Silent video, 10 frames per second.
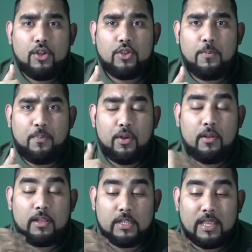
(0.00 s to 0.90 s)
to
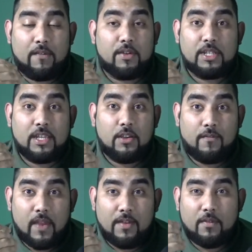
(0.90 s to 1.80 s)
put to leverage it in your
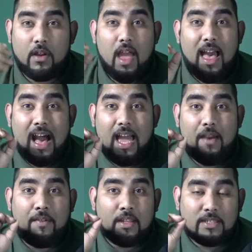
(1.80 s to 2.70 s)
favor, I
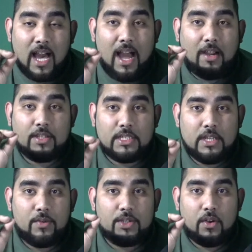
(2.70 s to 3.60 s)
have an entire
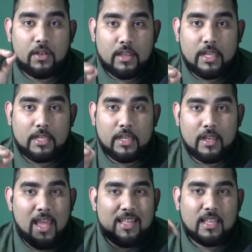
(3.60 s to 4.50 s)
series on LinkedIn.
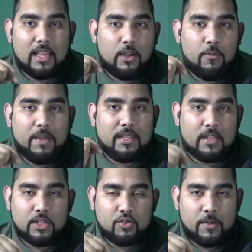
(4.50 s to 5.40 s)
The link will be in the
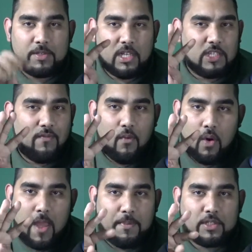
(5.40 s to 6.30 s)
description. It's
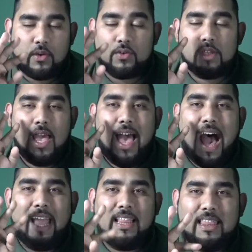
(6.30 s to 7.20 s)
four episodes.
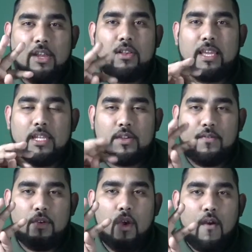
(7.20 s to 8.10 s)
I literally
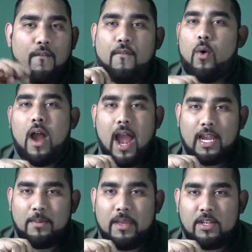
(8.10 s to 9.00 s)
interview four
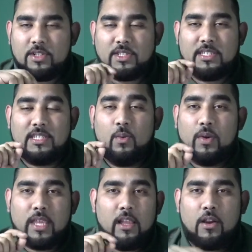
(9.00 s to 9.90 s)
hiring managers to see
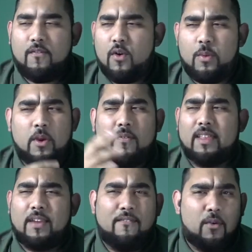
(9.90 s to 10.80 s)
what they look for. We go over
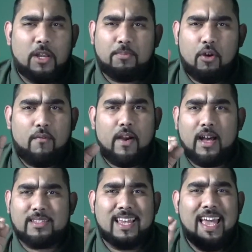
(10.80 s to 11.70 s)
like 40
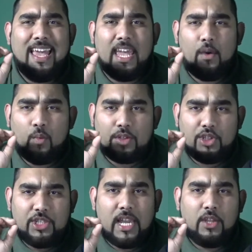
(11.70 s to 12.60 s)
profiles. It will
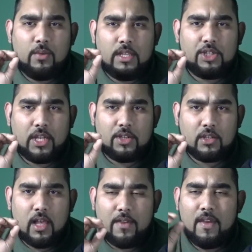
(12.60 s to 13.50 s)
genuinely change your
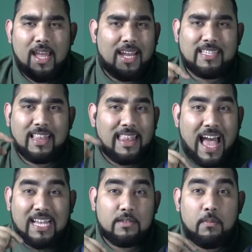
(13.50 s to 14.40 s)
life. And the
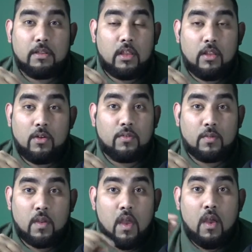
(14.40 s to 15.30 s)
last month alone,
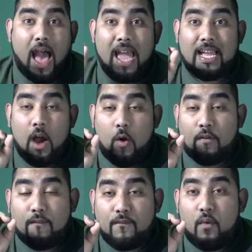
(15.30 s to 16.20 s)
I got
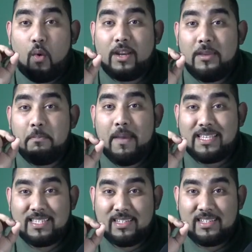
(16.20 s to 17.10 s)
over 40
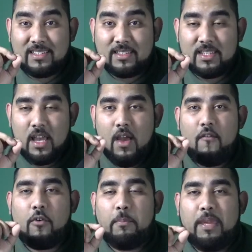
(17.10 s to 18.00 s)
messages
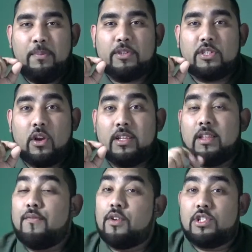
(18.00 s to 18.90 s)
from people starting their
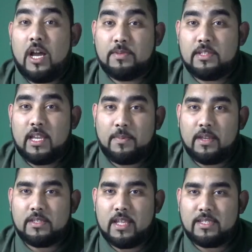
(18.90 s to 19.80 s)
first jobs in tech
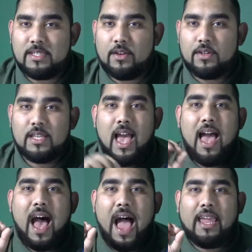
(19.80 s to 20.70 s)
because of that series.
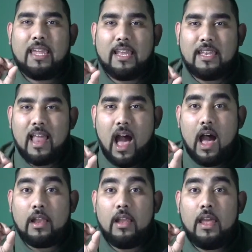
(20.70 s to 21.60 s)
I
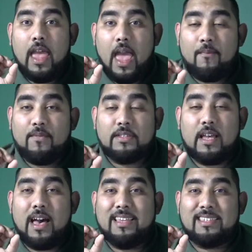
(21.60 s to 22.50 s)
cannot
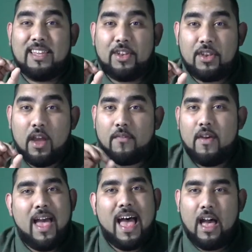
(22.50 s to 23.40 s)
emphasize enough
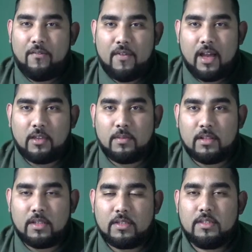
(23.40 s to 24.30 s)
how valuable
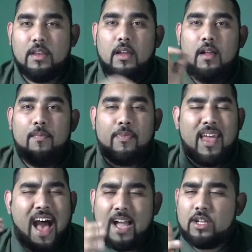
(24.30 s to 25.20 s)
it is.
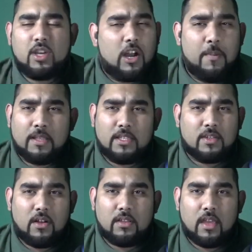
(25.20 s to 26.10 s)
I could talk about this
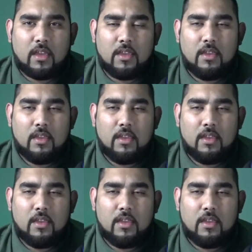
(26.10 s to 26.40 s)
all day,